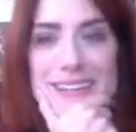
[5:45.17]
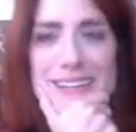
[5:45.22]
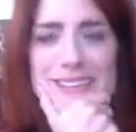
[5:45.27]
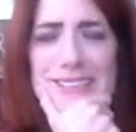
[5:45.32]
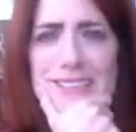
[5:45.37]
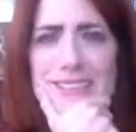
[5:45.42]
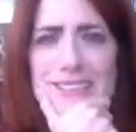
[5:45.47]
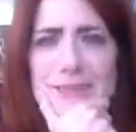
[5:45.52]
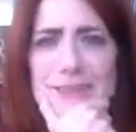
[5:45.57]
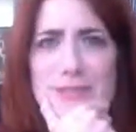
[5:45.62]

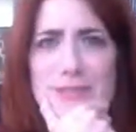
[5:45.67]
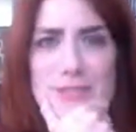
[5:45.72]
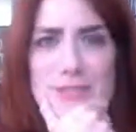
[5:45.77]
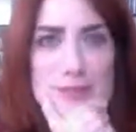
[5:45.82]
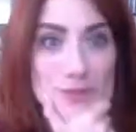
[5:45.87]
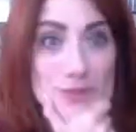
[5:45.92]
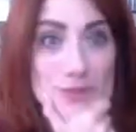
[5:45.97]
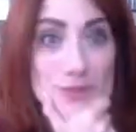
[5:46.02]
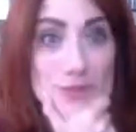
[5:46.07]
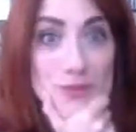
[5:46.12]
this
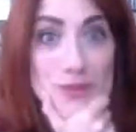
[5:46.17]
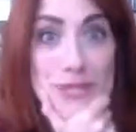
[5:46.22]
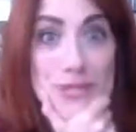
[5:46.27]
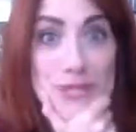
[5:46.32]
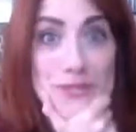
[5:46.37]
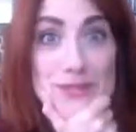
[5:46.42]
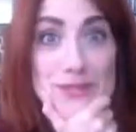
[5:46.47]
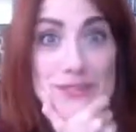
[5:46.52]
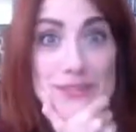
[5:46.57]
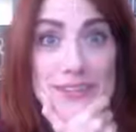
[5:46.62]
was 4 years
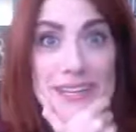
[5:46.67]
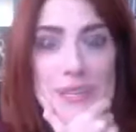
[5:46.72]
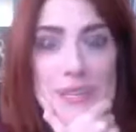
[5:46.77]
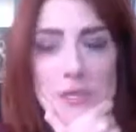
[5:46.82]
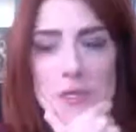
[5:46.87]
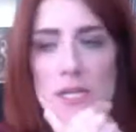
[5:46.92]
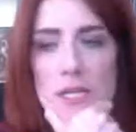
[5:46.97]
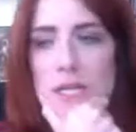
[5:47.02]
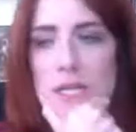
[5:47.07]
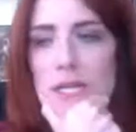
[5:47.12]
ago now,
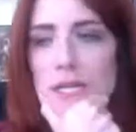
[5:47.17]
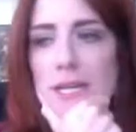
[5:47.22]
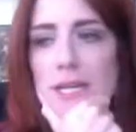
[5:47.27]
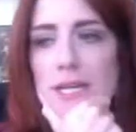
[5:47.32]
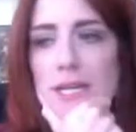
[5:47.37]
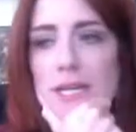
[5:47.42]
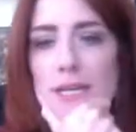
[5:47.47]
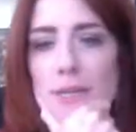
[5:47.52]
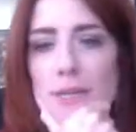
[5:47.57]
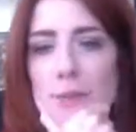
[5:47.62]

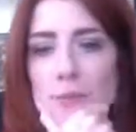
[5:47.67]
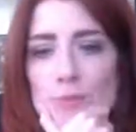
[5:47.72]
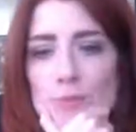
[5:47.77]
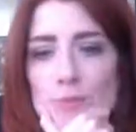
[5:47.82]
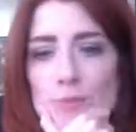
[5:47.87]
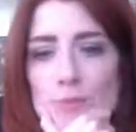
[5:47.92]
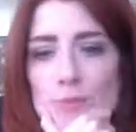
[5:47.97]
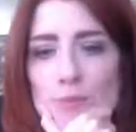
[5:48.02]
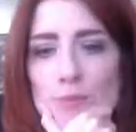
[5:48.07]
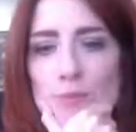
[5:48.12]

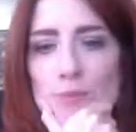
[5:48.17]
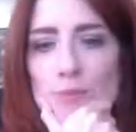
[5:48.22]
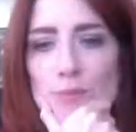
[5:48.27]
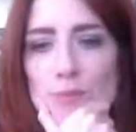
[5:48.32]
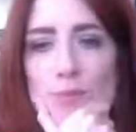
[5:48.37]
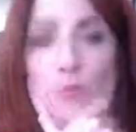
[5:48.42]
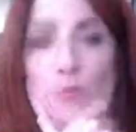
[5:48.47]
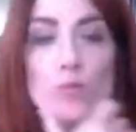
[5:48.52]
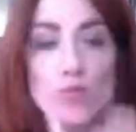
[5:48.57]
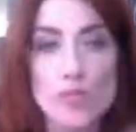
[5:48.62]

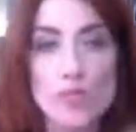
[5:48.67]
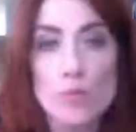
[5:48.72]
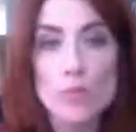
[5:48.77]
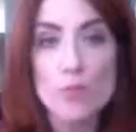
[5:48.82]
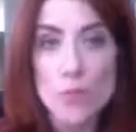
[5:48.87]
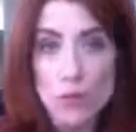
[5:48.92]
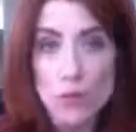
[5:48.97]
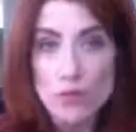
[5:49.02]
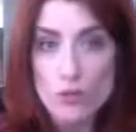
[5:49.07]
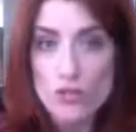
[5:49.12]
was
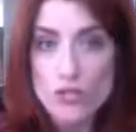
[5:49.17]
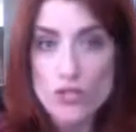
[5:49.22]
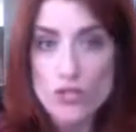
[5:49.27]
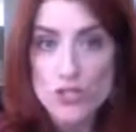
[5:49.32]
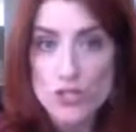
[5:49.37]
approached